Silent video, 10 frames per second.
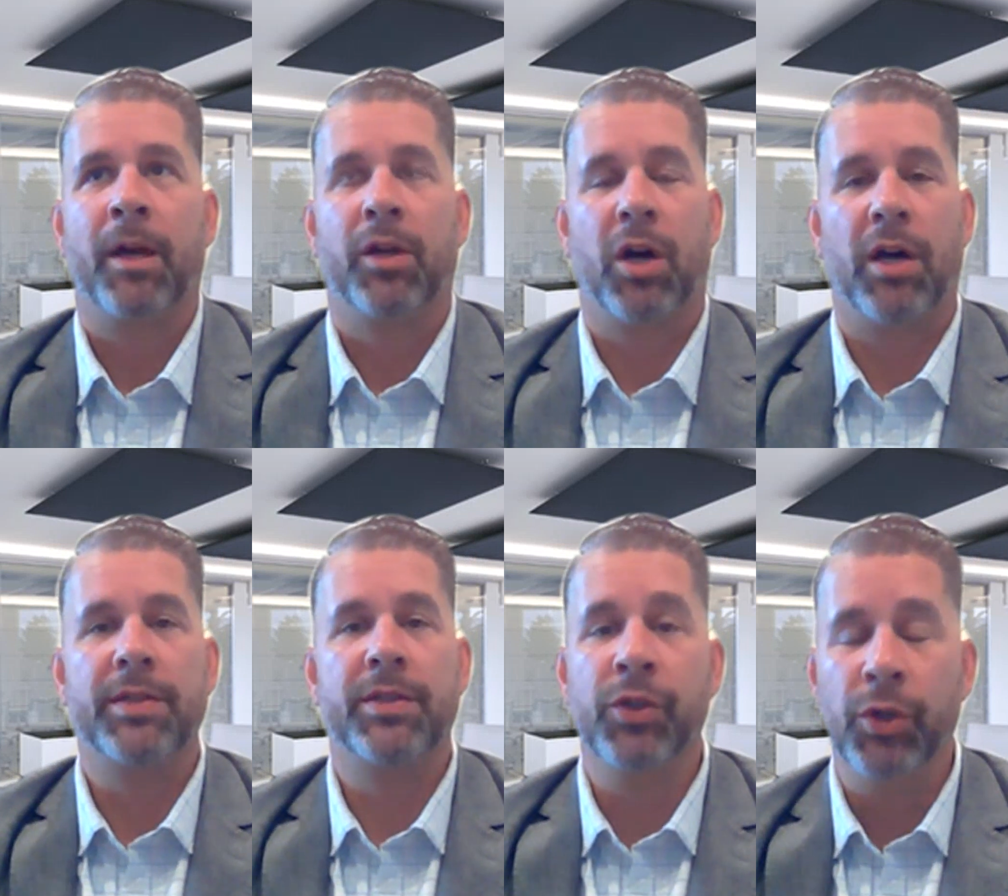
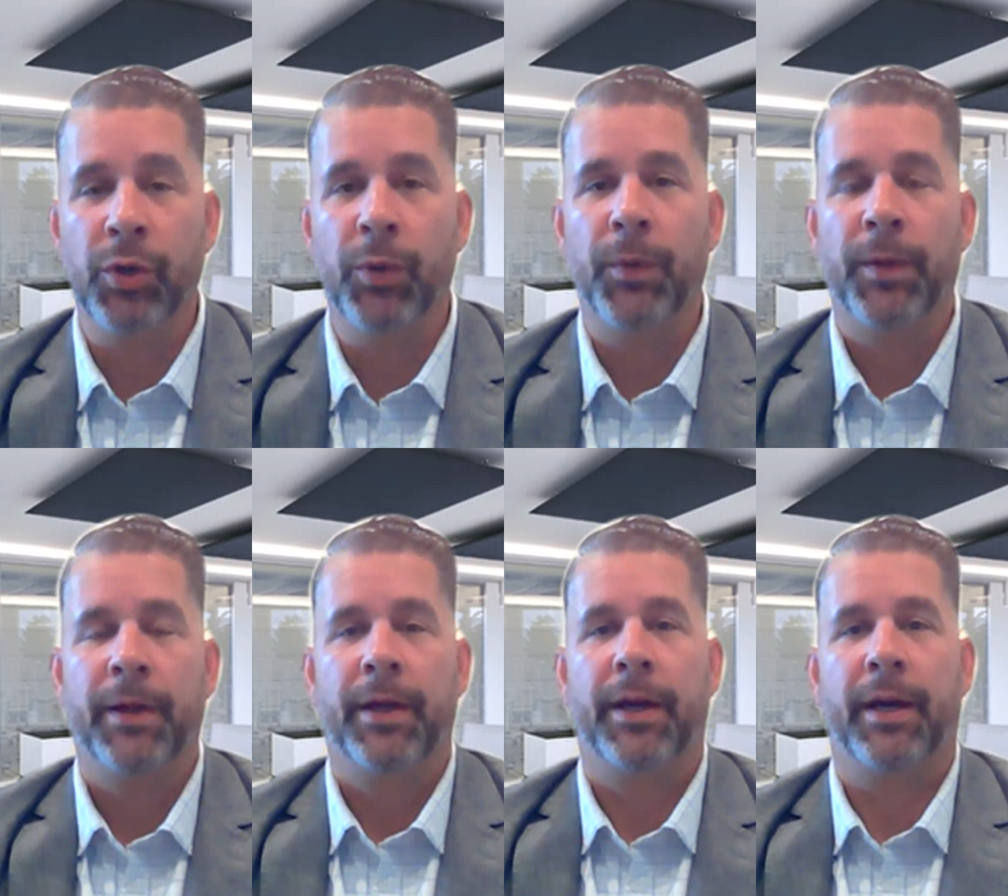cost to you,
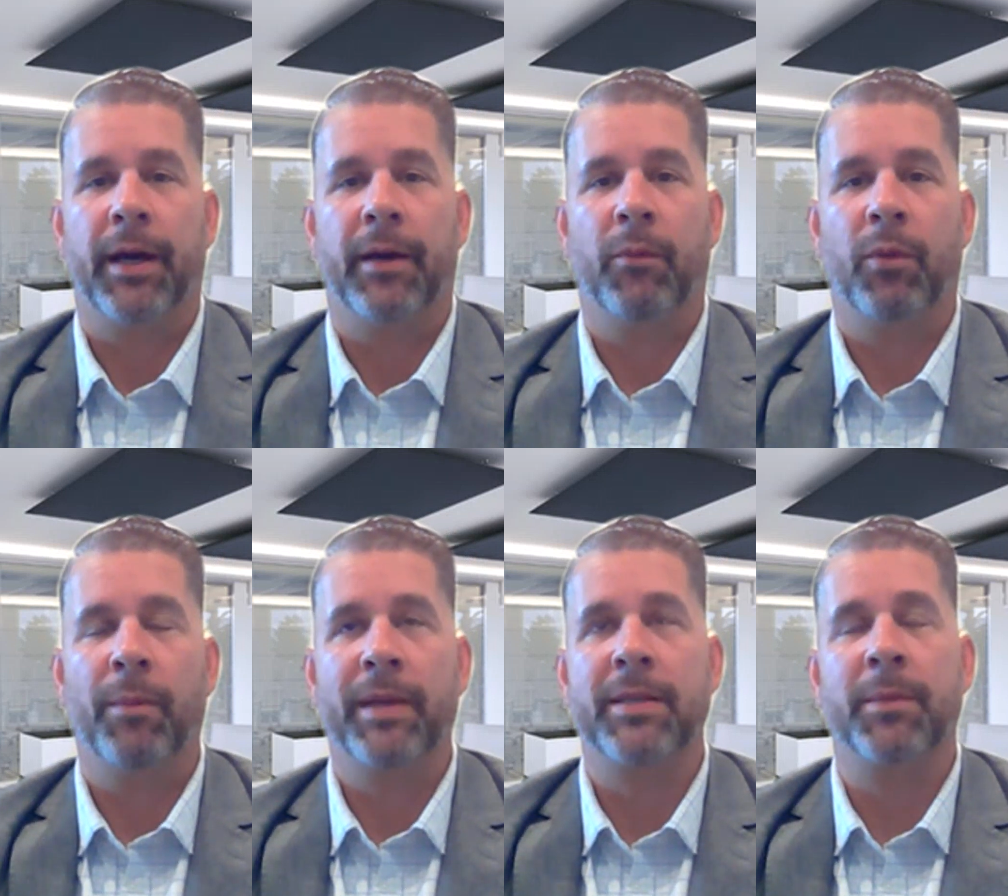what
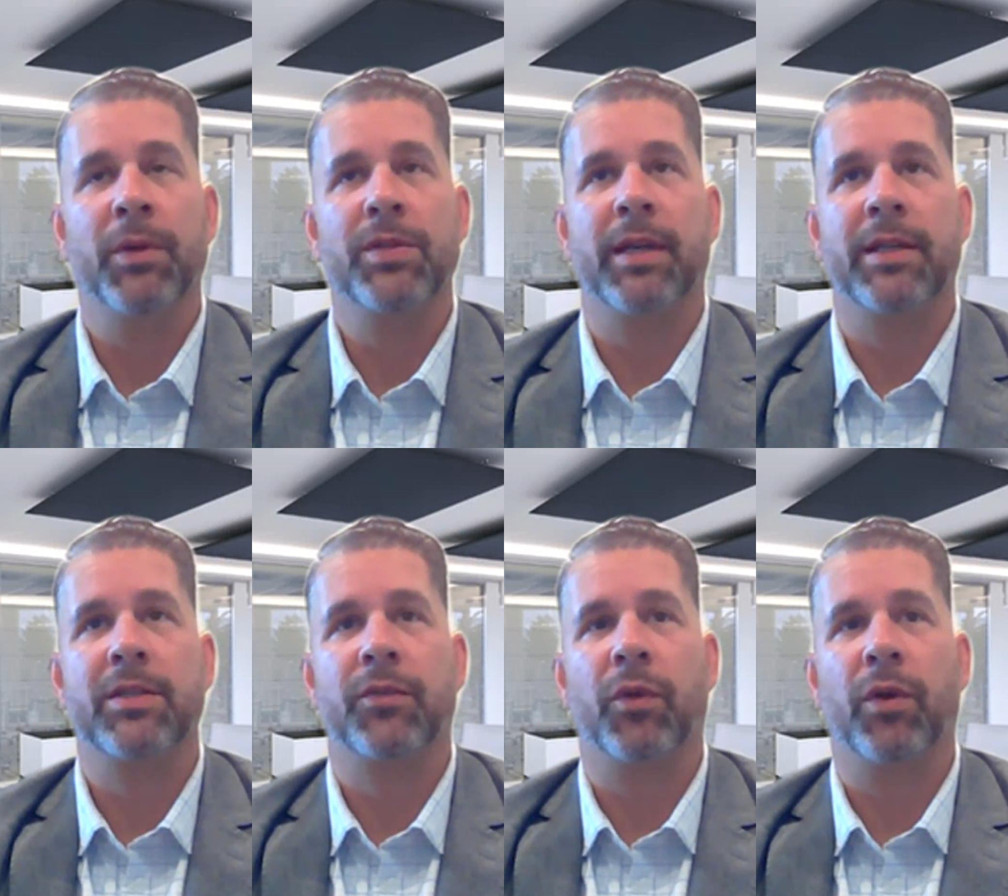makes the most
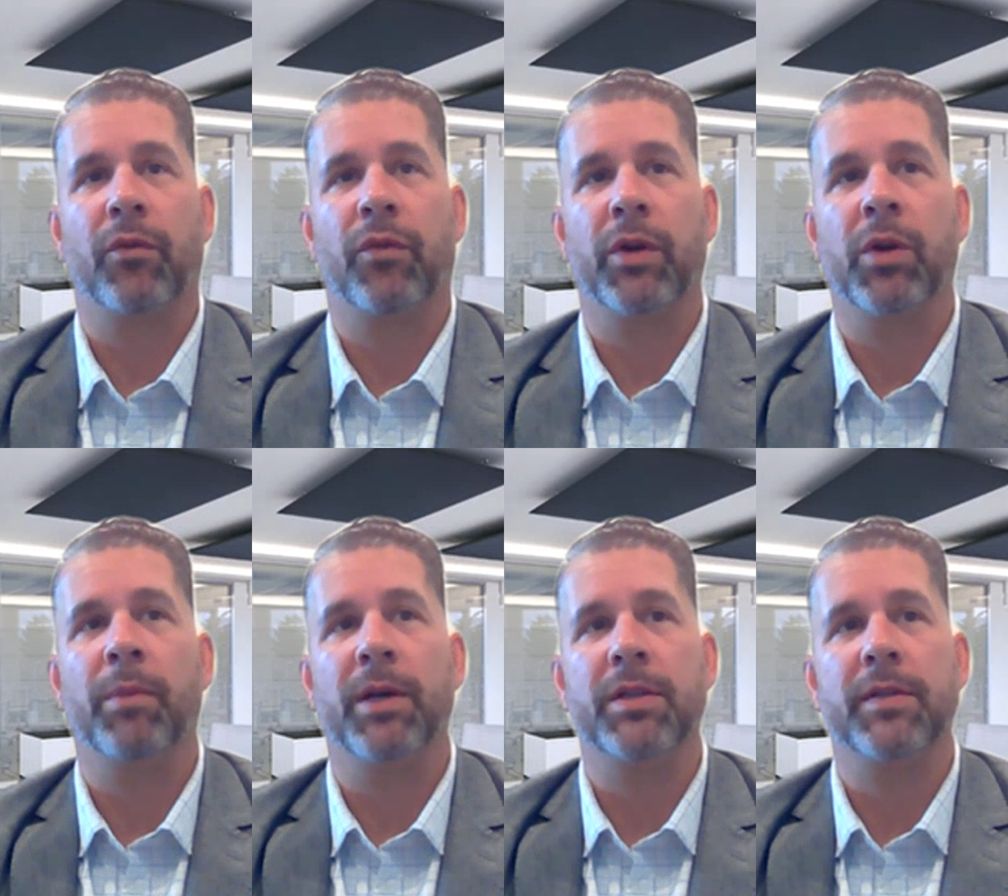sense for your
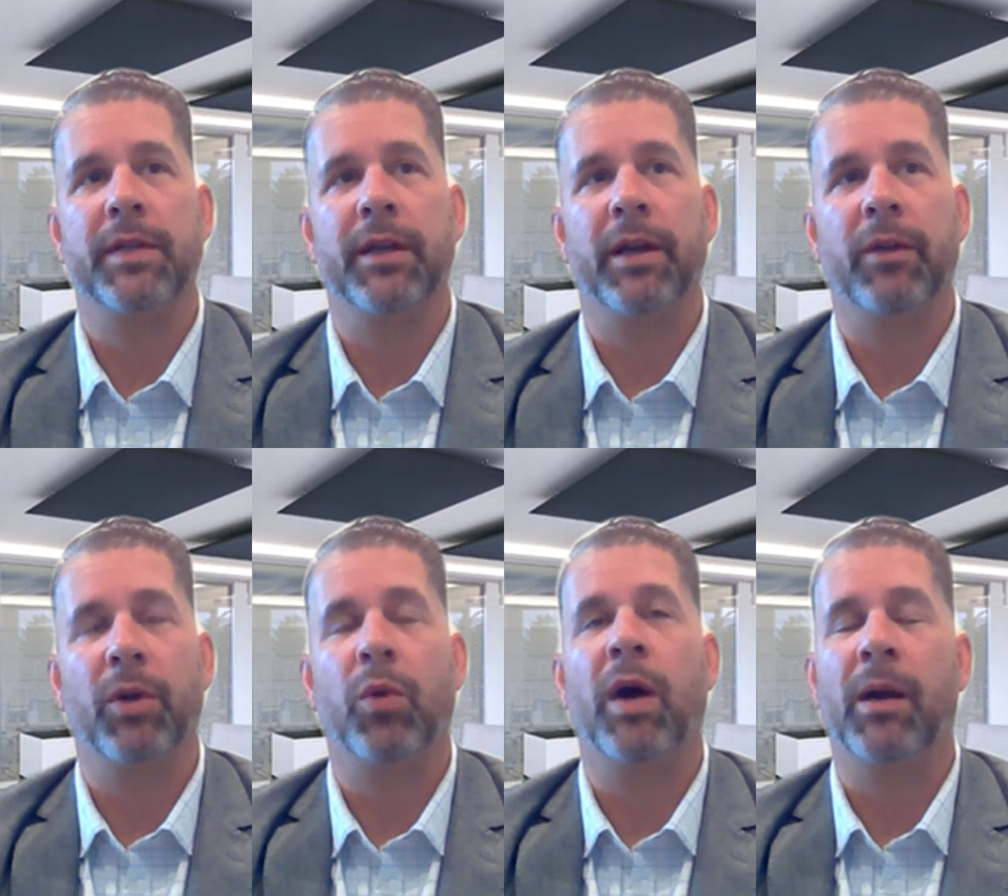budgetary
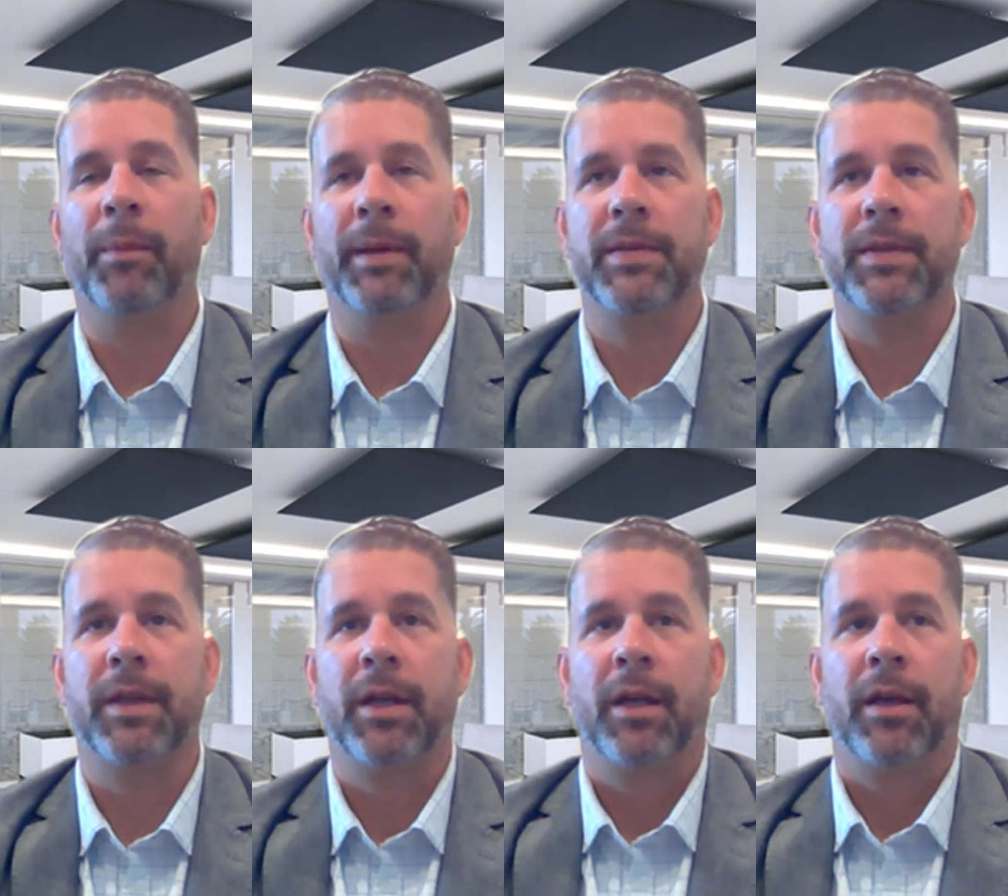requirements.
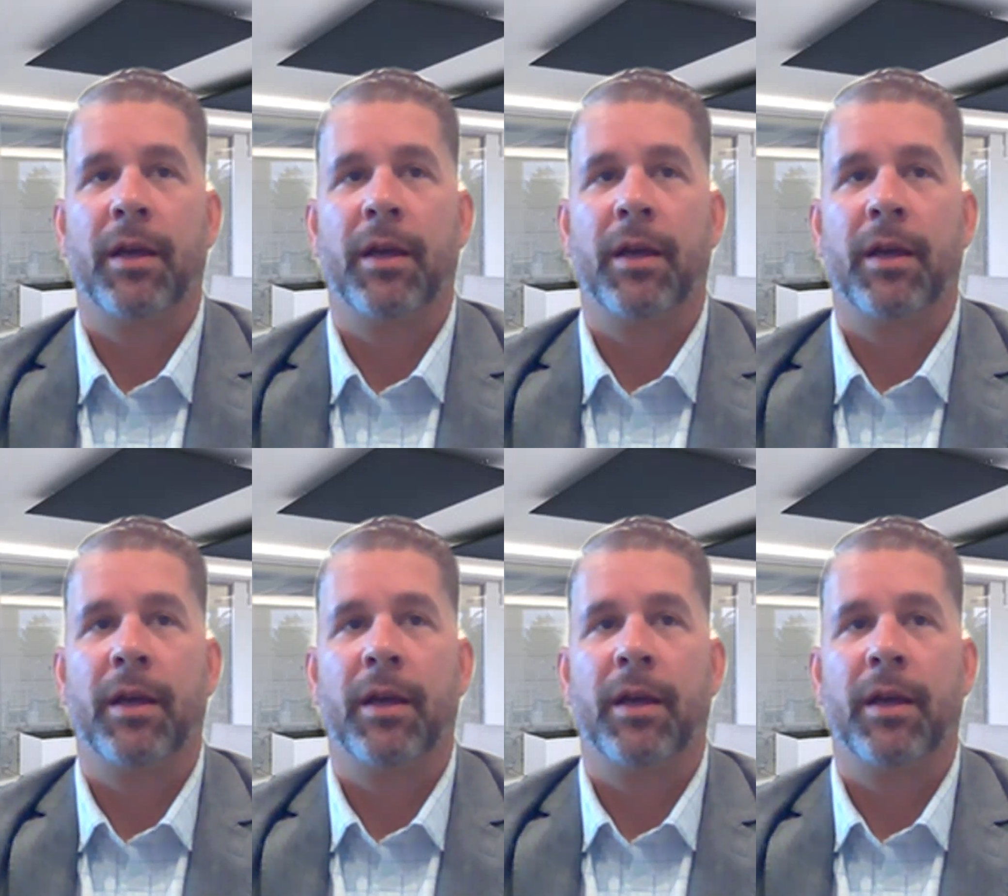